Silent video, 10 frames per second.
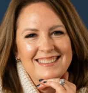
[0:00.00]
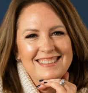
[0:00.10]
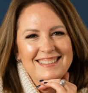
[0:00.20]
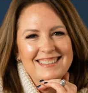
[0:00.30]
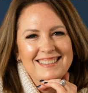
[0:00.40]

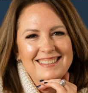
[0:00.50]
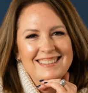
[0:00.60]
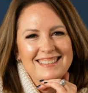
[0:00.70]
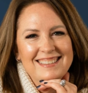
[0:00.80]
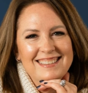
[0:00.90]

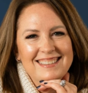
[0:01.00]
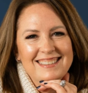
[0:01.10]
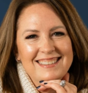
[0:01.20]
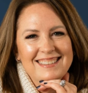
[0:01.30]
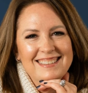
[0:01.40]

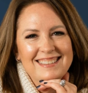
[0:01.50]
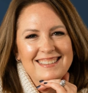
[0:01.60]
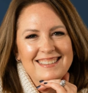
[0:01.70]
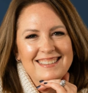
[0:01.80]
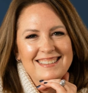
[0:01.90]

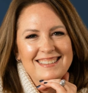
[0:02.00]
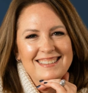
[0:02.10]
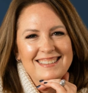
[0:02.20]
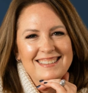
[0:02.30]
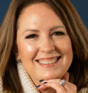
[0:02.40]

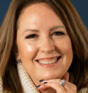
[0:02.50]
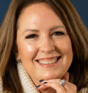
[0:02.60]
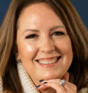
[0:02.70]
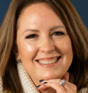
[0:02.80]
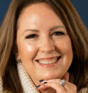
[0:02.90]
(no lip movement)